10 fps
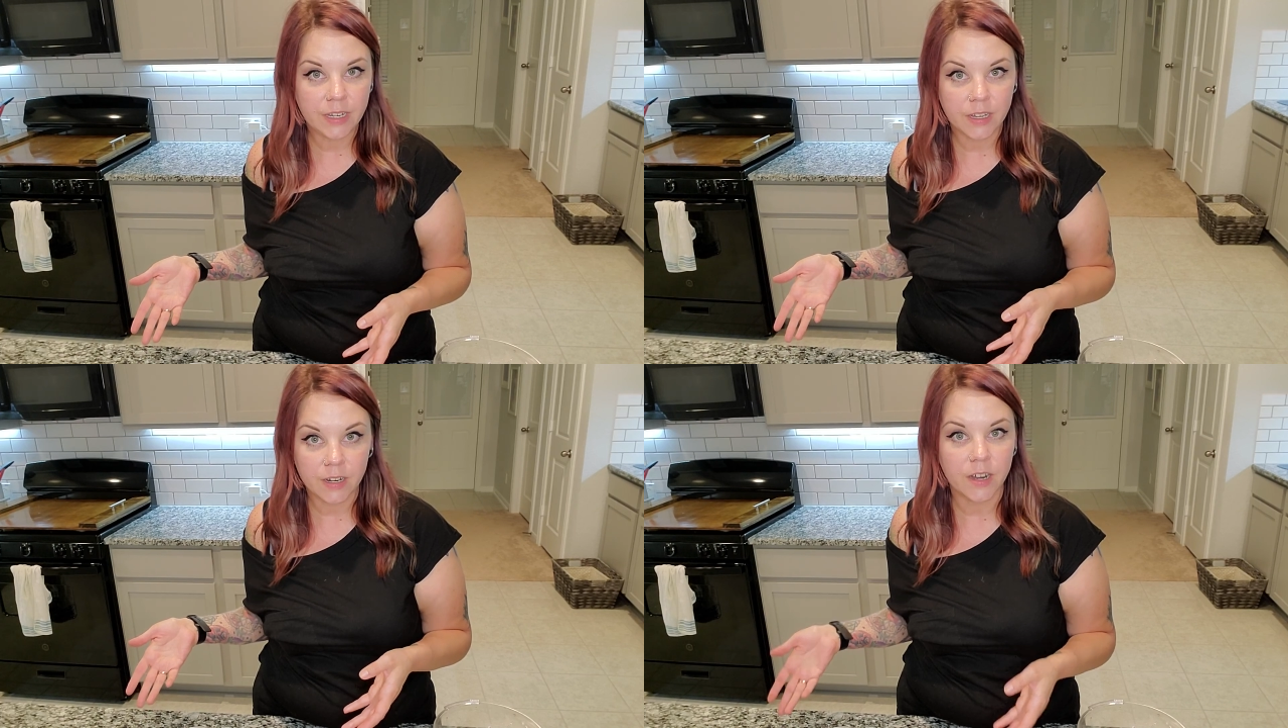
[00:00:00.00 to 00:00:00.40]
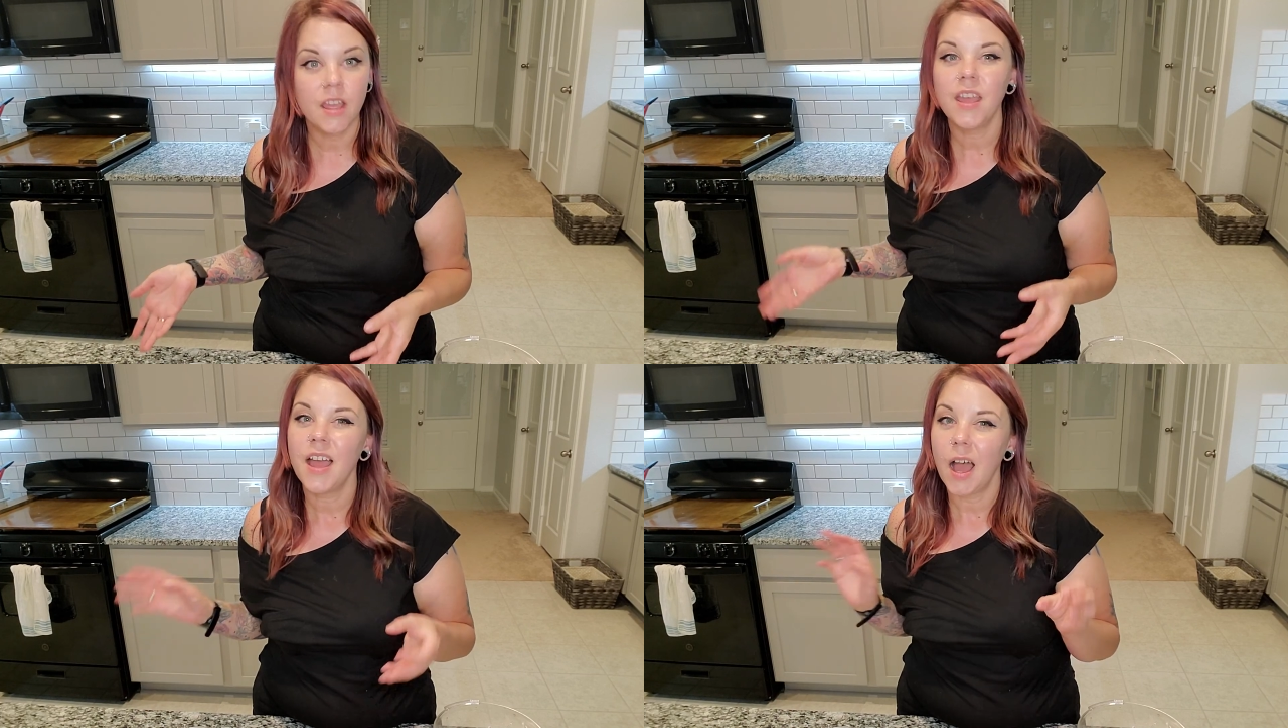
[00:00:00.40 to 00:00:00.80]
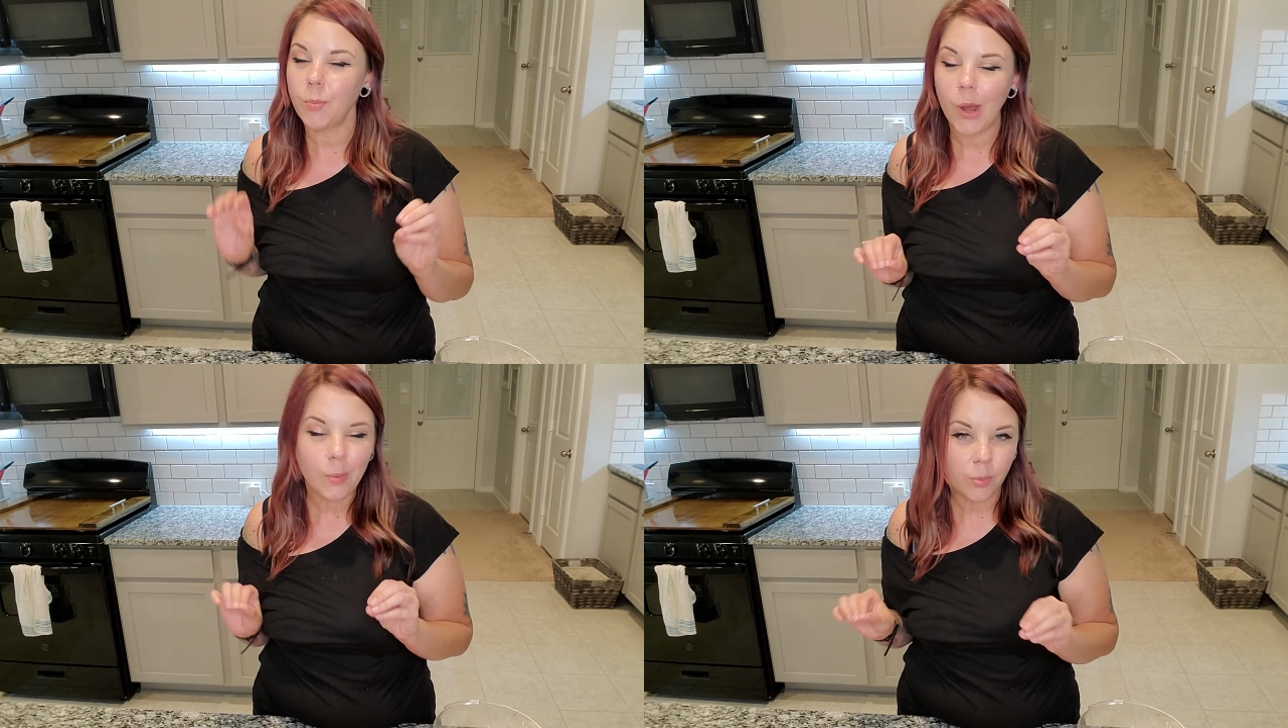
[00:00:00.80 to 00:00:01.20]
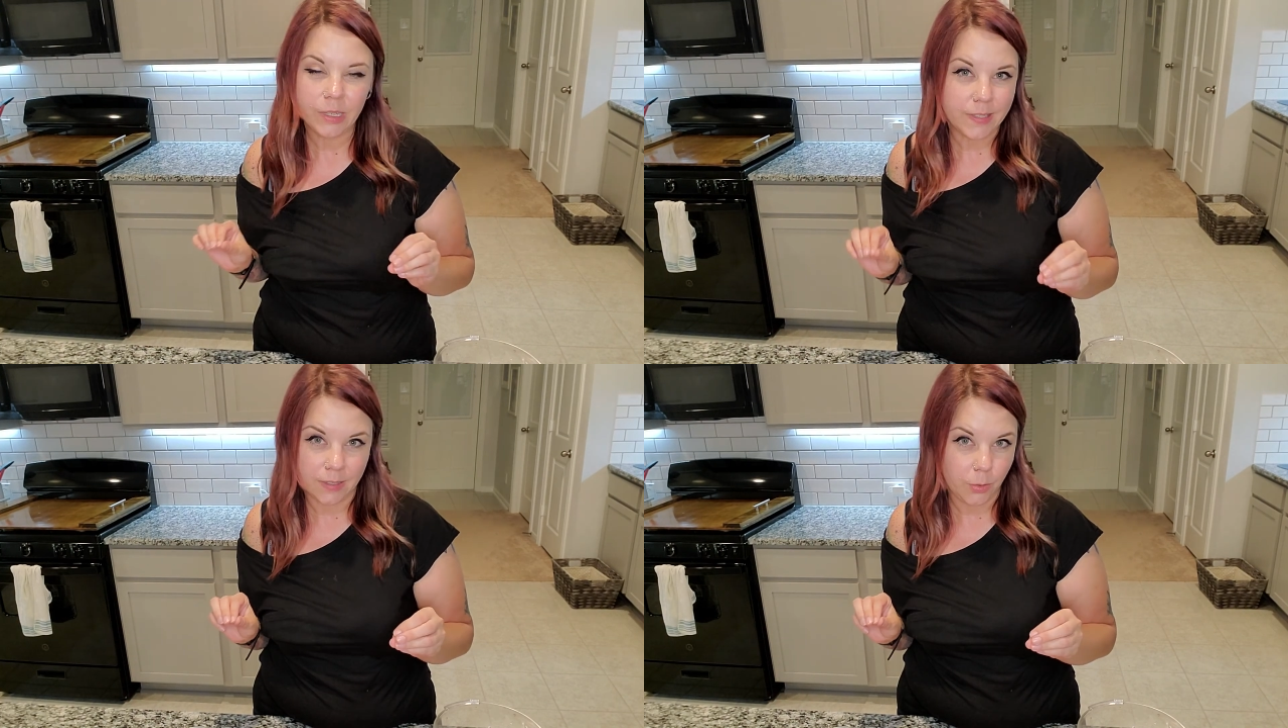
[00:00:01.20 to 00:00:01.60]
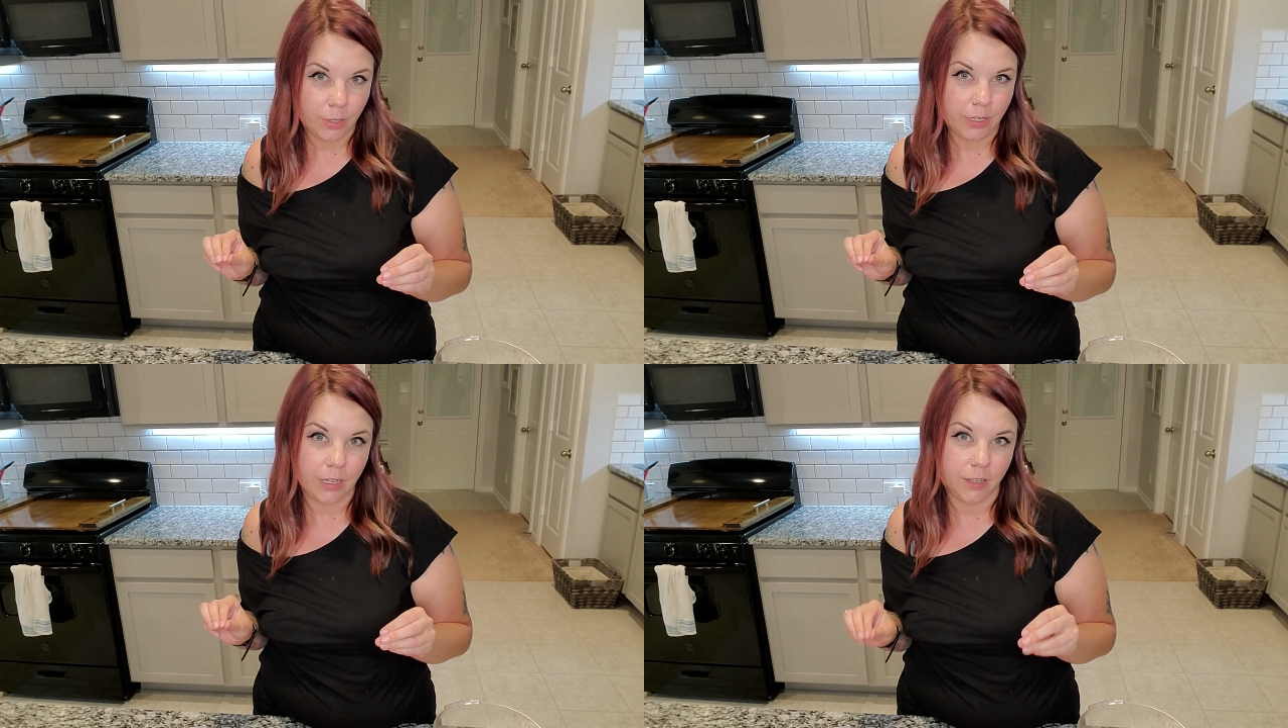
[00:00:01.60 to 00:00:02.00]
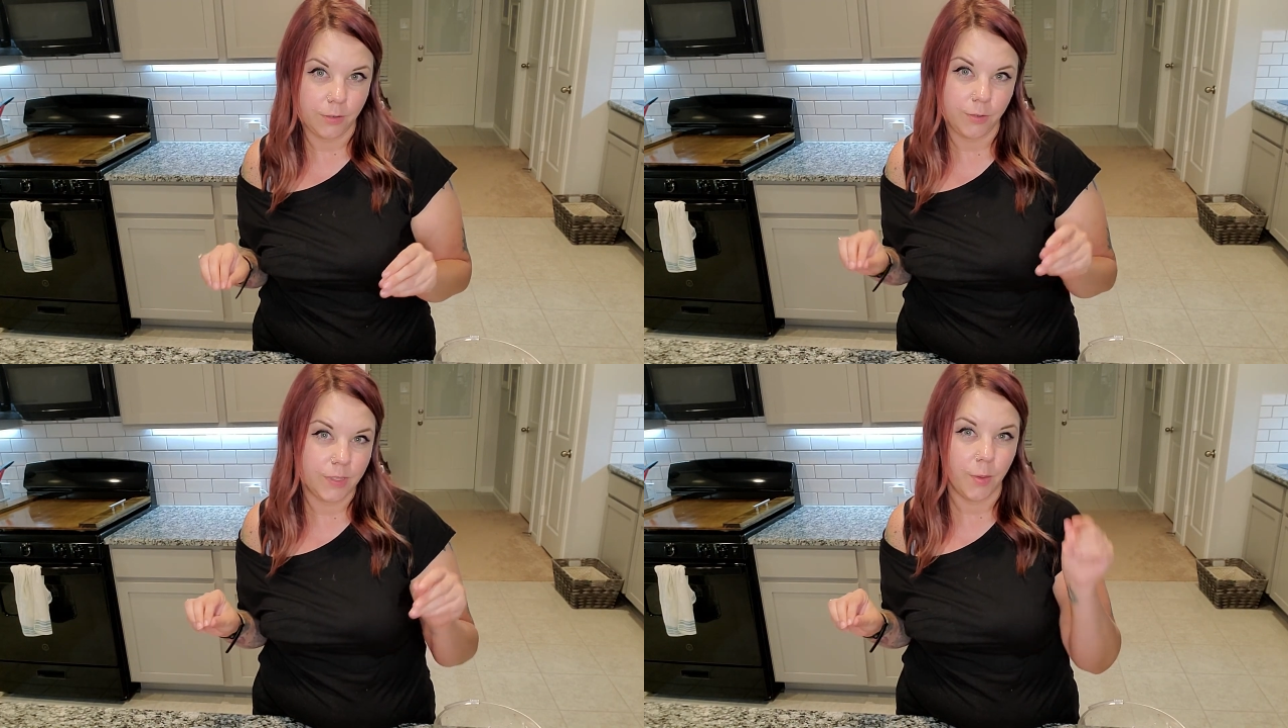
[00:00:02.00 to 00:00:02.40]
here. I'm probably still only going to use